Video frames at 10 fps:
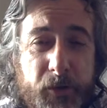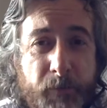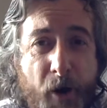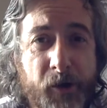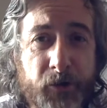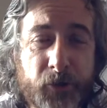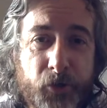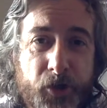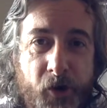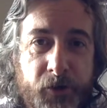to the biological
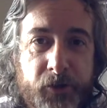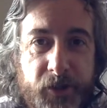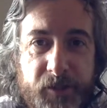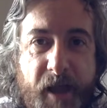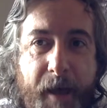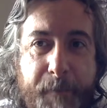shock than just that,